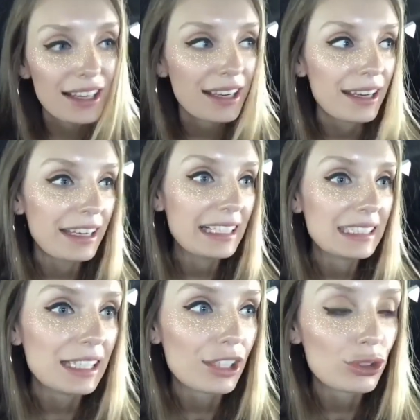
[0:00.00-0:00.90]
And
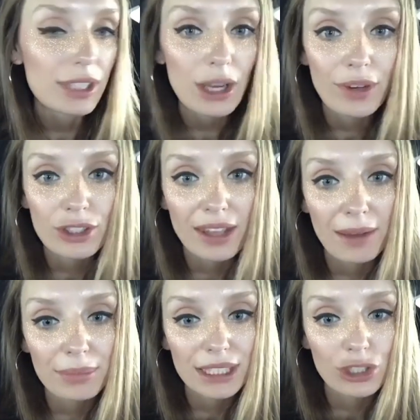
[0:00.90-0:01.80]
today I went to the
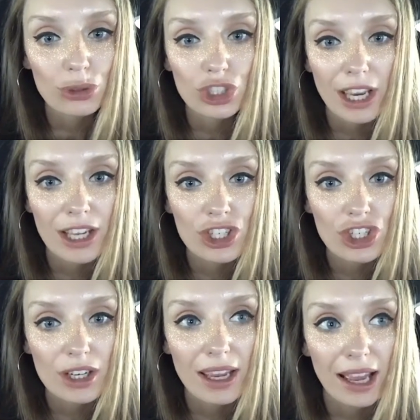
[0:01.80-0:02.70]
embassy to change
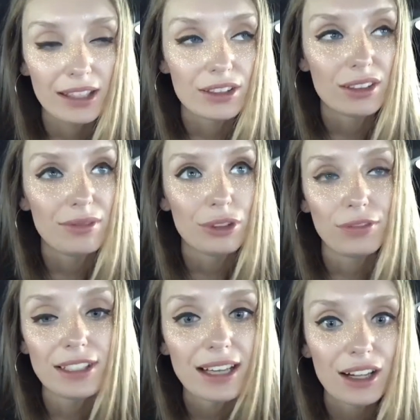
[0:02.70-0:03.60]
and to
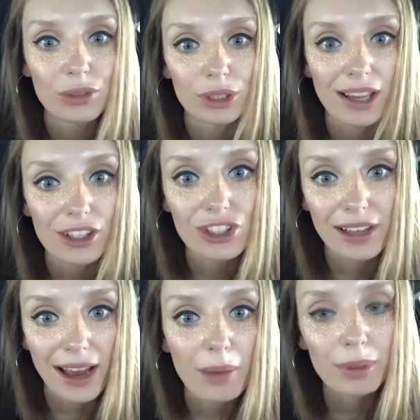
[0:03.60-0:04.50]
figure out what actually
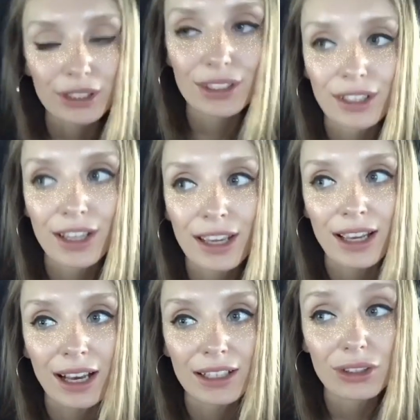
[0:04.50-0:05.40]
happened.
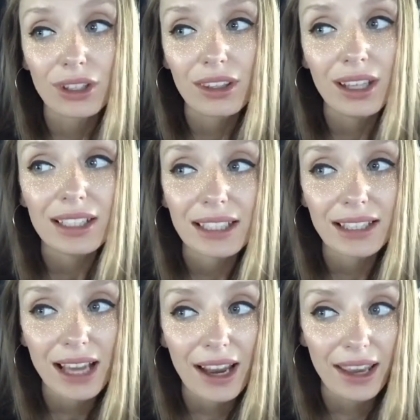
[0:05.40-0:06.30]
So the thing is that
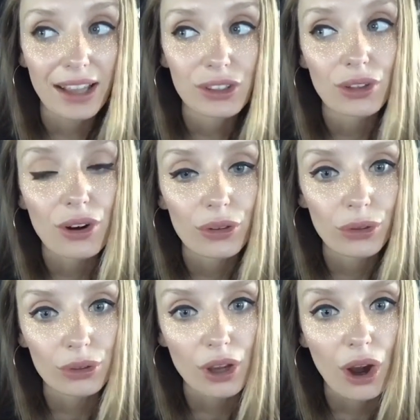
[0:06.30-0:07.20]
I had to go
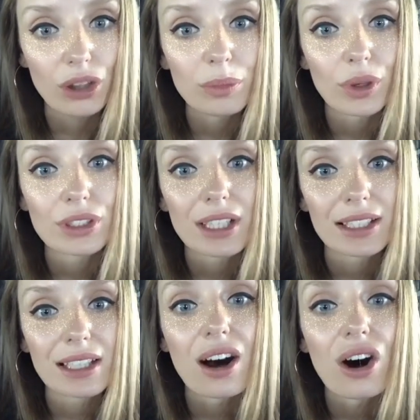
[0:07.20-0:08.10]
through the whole
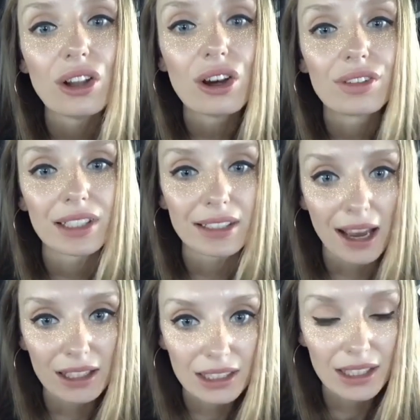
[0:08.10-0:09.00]
process all over
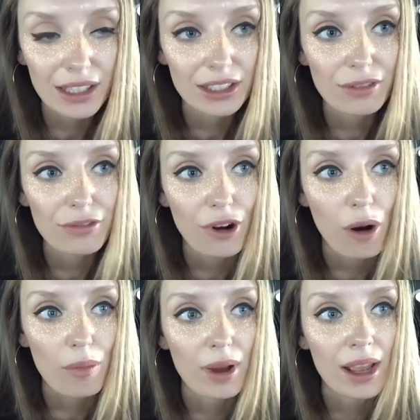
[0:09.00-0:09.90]
again, starting
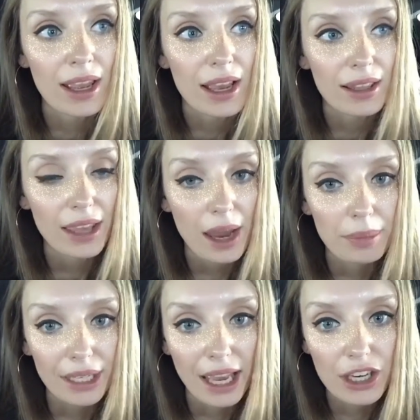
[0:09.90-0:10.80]
from the
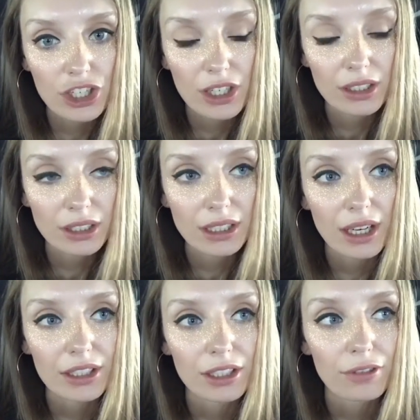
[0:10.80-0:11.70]
application,
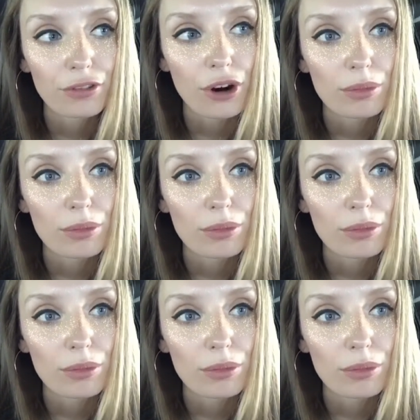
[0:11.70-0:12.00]
starting from